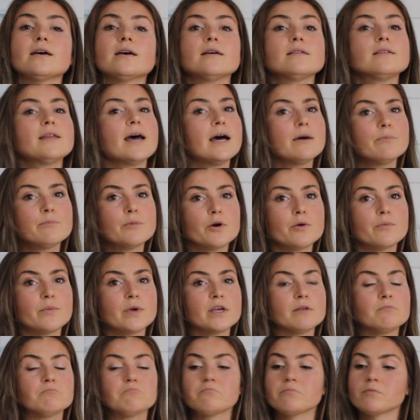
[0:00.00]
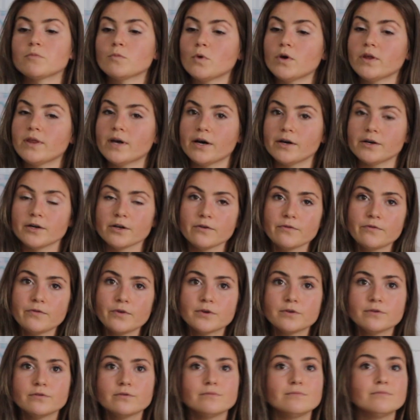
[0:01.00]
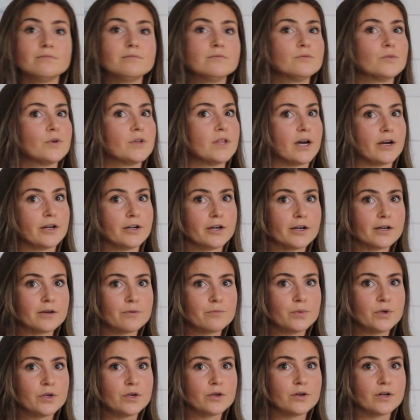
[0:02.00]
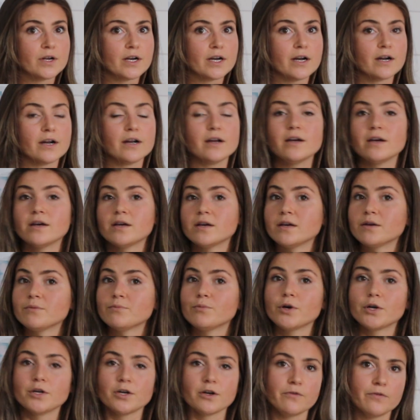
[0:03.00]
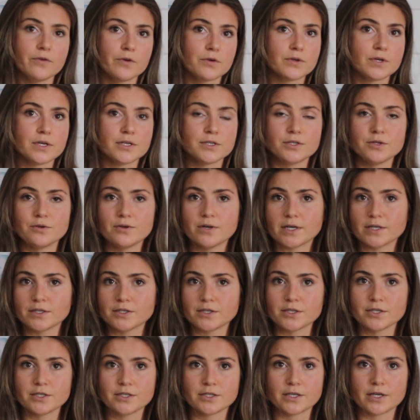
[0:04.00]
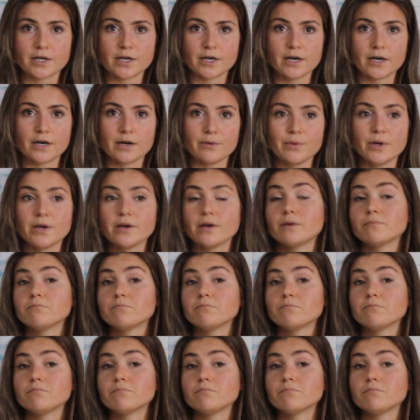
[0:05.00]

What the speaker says: that moment without your phone, without your computer, put your phone on do not disturb.